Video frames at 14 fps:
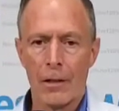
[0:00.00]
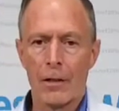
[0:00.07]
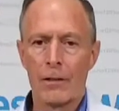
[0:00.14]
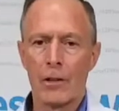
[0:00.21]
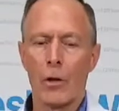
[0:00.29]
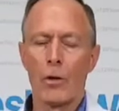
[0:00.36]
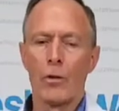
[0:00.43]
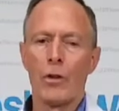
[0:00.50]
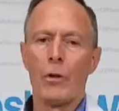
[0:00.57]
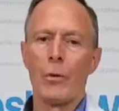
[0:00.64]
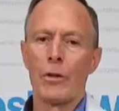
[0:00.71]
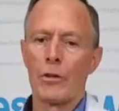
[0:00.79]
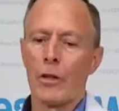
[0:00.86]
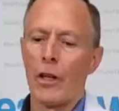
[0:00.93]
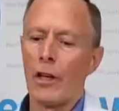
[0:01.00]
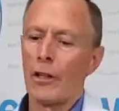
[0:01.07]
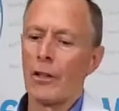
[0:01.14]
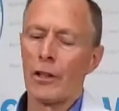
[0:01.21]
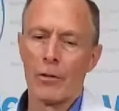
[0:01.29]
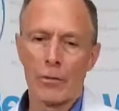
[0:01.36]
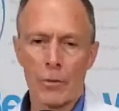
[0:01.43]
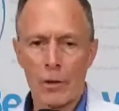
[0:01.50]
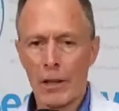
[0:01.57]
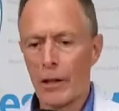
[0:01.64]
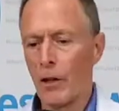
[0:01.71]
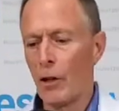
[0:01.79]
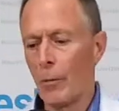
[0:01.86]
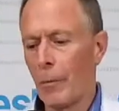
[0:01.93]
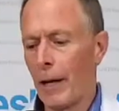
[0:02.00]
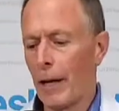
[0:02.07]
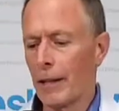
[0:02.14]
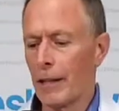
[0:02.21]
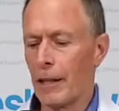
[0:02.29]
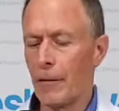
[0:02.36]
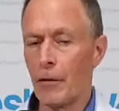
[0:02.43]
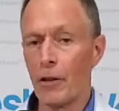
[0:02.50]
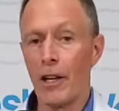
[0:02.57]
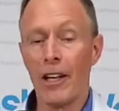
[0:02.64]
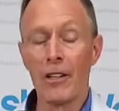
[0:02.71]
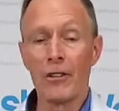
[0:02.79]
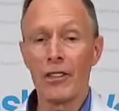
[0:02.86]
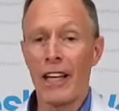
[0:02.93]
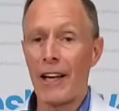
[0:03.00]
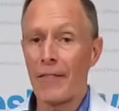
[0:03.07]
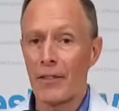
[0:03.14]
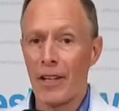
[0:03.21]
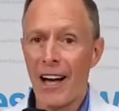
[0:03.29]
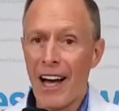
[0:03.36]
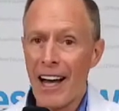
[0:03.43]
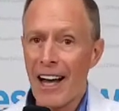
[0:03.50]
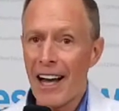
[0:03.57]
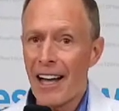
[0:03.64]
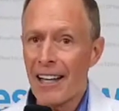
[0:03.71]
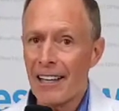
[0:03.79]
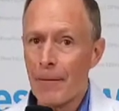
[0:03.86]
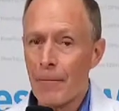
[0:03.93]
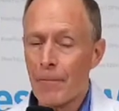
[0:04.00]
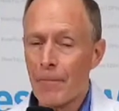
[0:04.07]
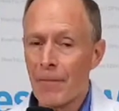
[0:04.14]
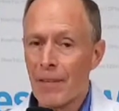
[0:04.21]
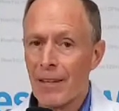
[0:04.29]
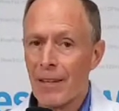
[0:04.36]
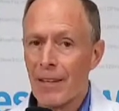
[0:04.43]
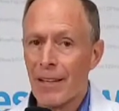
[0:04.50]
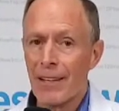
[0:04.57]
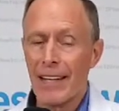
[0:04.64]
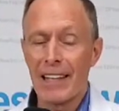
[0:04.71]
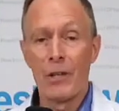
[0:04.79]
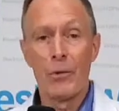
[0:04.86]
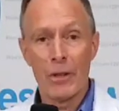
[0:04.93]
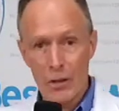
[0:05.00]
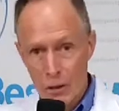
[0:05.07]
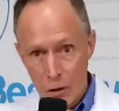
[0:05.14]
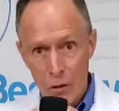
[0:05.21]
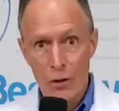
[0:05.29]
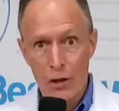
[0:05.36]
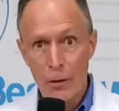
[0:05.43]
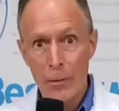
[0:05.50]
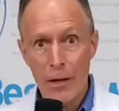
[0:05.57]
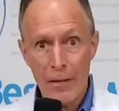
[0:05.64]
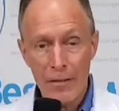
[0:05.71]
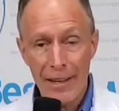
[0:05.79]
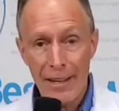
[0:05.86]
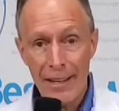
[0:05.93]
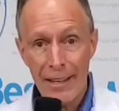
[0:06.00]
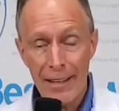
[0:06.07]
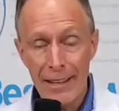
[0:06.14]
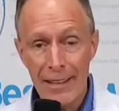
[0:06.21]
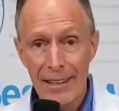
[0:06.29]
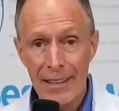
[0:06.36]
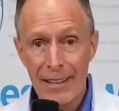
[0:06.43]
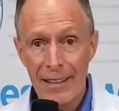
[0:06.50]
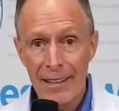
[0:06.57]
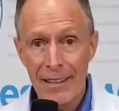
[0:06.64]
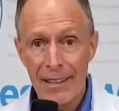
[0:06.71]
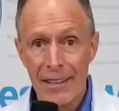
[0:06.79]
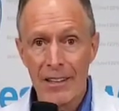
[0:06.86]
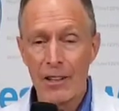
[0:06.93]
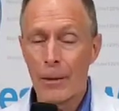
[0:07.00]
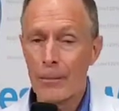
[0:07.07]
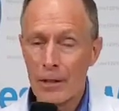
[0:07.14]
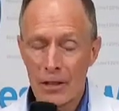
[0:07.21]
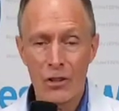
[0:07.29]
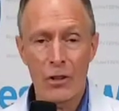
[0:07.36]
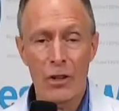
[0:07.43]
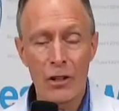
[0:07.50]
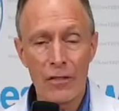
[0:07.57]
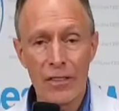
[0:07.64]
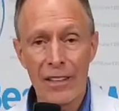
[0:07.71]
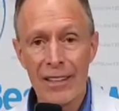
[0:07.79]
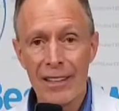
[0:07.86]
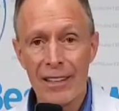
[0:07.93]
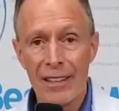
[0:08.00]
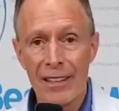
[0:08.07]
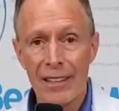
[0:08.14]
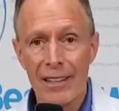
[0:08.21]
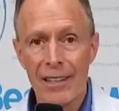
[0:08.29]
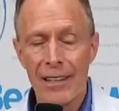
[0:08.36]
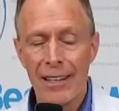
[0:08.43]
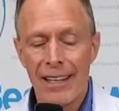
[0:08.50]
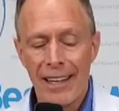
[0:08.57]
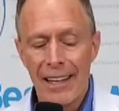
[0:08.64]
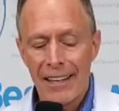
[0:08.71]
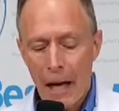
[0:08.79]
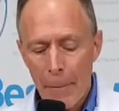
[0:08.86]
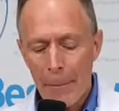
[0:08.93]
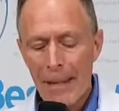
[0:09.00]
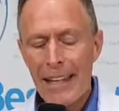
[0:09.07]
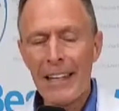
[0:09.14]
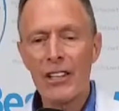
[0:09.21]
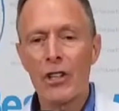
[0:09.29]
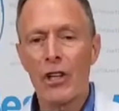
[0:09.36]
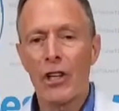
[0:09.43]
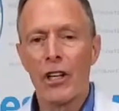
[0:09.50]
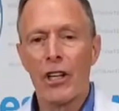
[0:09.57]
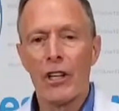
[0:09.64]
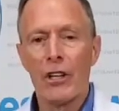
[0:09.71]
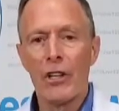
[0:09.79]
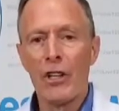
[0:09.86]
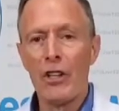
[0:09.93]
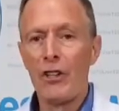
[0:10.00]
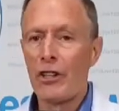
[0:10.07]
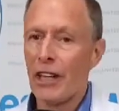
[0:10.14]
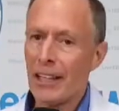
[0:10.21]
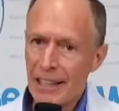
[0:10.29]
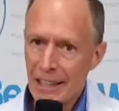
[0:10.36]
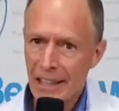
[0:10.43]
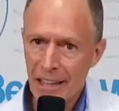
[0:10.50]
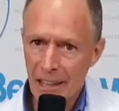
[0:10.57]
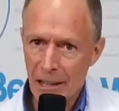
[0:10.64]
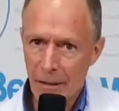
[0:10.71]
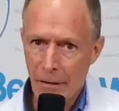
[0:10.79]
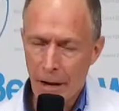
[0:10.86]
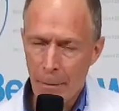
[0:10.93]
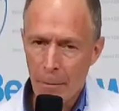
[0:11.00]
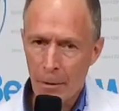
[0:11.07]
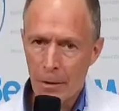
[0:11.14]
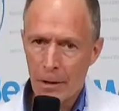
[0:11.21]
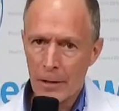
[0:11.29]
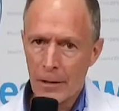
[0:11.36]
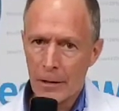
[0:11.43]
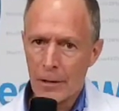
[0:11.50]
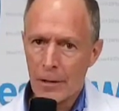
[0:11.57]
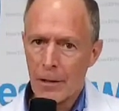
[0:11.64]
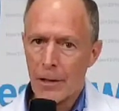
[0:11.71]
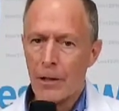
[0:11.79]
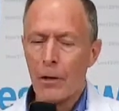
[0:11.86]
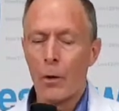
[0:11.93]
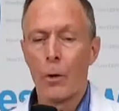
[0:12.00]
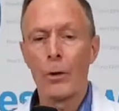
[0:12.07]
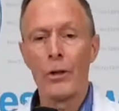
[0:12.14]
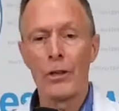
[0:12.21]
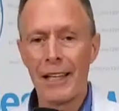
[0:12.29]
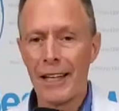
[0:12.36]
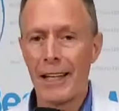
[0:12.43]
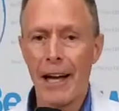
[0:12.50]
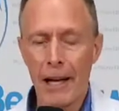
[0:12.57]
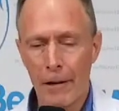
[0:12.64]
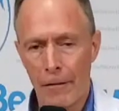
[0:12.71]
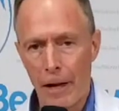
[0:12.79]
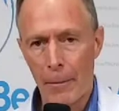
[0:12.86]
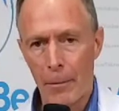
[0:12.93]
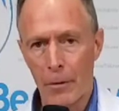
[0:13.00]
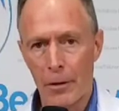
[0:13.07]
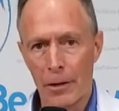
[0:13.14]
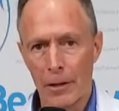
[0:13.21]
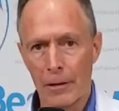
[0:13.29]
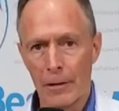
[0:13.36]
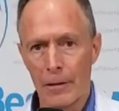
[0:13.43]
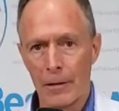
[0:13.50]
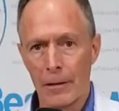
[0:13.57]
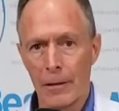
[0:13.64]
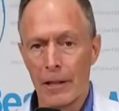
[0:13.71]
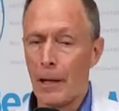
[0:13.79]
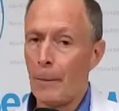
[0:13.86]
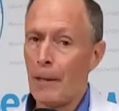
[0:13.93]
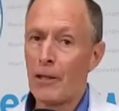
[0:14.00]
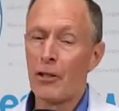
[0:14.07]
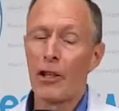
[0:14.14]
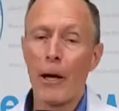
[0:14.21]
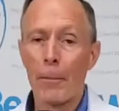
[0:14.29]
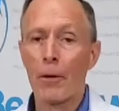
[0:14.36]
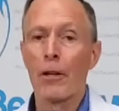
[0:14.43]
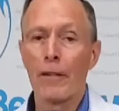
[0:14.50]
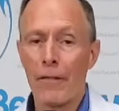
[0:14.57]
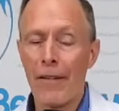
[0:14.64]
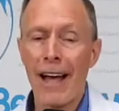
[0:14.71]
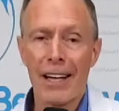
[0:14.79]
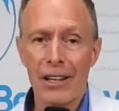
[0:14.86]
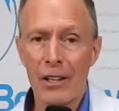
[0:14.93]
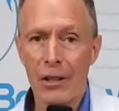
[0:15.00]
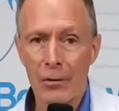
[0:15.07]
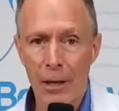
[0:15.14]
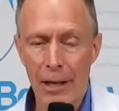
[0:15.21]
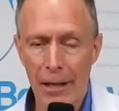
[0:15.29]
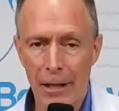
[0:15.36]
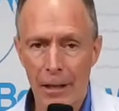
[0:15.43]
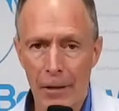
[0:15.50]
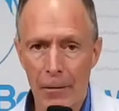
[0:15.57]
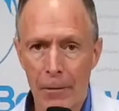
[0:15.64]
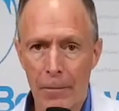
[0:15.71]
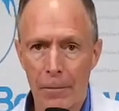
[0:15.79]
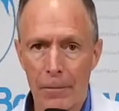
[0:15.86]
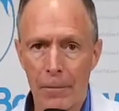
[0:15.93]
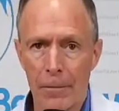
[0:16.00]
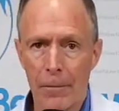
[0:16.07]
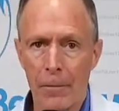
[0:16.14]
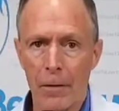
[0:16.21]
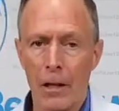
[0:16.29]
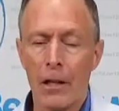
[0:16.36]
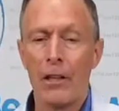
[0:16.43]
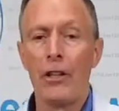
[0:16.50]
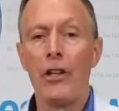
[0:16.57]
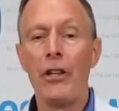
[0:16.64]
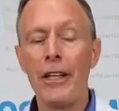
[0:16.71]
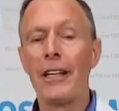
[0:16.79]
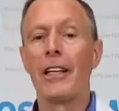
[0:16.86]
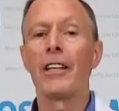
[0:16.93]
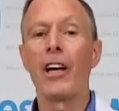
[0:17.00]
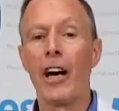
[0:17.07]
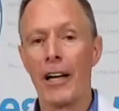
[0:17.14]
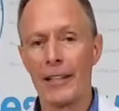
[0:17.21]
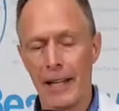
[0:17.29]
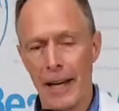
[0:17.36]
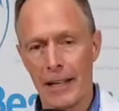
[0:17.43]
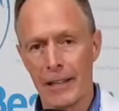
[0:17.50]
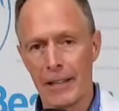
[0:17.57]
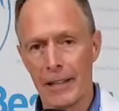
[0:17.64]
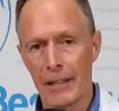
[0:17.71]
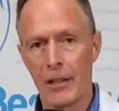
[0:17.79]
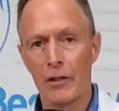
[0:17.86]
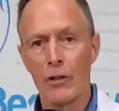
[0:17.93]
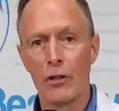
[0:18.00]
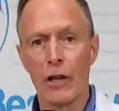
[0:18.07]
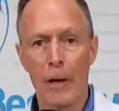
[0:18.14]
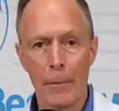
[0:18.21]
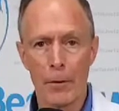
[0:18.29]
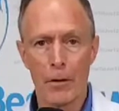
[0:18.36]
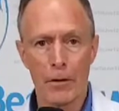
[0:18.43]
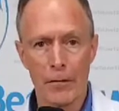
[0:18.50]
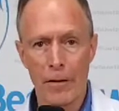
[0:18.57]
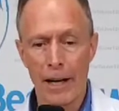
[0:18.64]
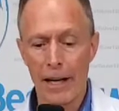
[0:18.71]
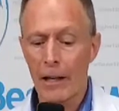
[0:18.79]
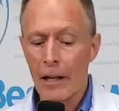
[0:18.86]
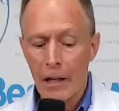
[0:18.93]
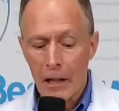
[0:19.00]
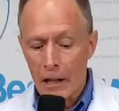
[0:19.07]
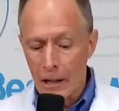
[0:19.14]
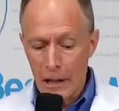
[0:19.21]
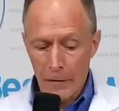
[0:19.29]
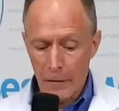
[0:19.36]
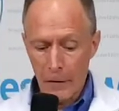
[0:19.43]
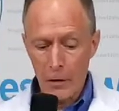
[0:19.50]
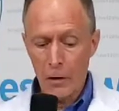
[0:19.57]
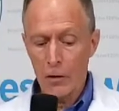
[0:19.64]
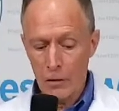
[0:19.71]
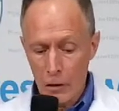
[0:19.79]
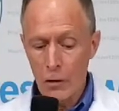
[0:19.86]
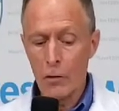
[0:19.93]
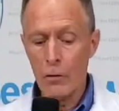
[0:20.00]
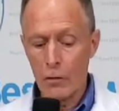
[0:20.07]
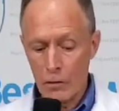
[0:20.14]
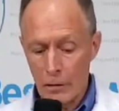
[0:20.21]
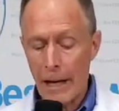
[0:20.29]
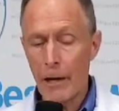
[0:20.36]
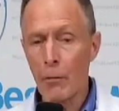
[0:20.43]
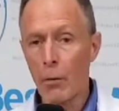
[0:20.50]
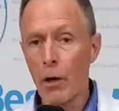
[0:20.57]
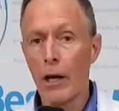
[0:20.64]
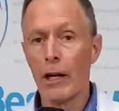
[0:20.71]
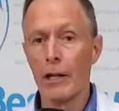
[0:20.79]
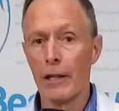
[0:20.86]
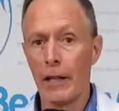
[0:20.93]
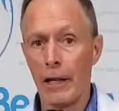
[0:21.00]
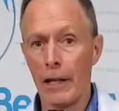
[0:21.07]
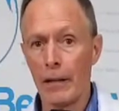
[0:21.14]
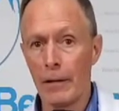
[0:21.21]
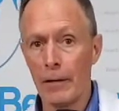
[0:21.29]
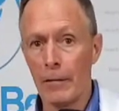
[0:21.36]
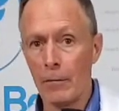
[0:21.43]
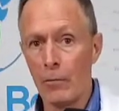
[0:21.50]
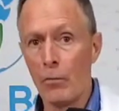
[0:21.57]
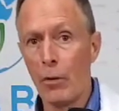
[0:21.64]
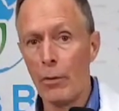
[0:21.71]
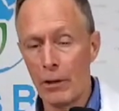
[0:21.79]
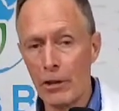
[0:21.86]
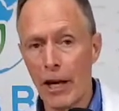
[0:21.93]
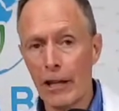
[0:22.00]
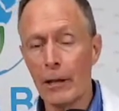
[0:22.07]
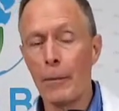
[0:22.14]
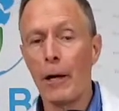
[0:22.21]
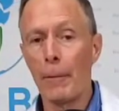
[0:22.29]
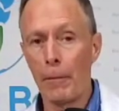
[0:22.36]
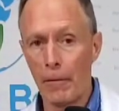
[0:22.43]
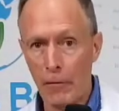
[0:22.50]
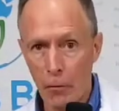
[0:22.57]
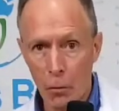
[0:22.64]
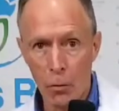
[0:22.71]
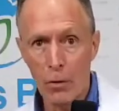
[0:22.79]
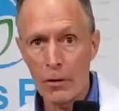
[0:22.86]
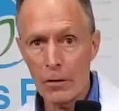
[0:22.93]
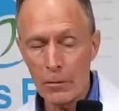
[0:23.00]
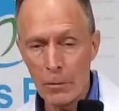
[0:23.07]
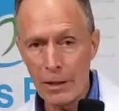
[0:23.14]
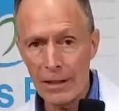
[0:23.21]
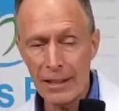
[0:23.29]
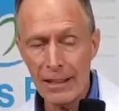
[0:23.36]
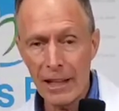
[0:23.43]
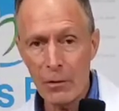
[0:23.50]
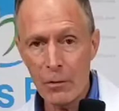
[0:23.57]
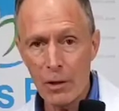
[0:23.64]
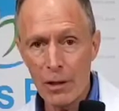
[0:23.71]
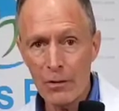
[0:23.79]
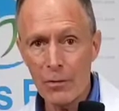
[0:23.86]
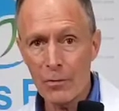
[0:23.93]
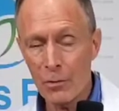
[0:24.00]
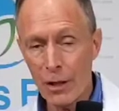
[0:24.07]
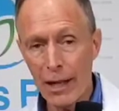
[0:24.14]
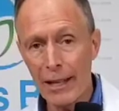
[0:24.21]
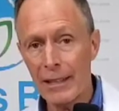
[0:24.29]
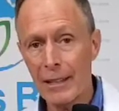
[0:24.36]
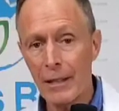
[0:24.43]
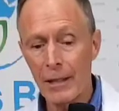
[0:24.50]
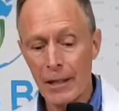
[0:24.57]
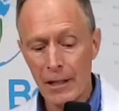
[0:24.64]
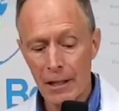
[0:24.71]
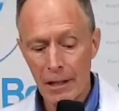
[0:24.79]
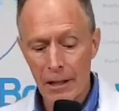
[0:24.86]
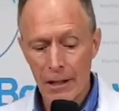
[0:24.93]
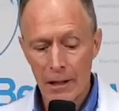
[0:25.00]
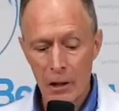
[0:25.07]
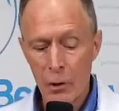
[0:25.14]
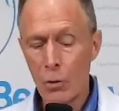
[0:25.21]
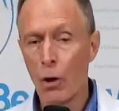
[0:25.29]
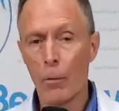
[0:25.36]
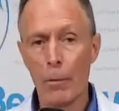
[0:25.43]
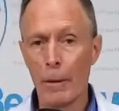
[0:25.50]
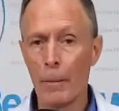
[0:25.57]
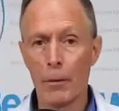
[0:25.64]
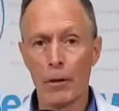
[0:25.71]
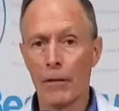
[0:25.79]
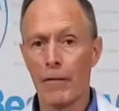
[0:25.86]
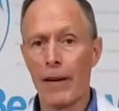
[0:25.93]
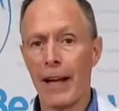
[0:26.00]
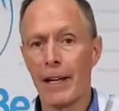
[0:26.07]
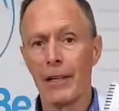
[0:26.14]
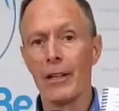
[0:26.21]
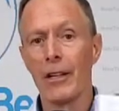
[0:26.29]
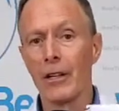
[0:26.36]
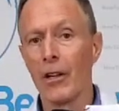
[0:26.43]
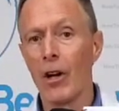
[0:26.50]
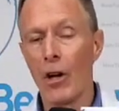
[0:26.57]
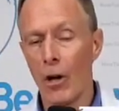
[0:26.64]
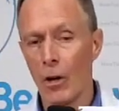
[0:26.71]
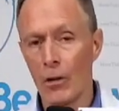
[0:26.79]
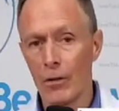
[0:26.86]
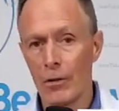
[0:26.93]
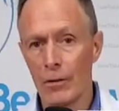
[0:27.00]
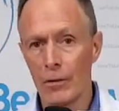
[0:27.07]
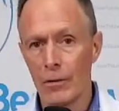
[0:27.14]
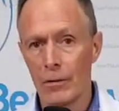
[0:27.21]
So you want your hunger at a really low amount. If your hunger is ever high, like you want to chew your arm off high, or I'm just starving, that means you didn't get into fat burning or you're getting out of burning. It means you're not burning fat good right now. You need to contact us because you're not burning fat. If you don't do day 1 and what we talked about before we get to day 1 right, you won't be burning fat good at all.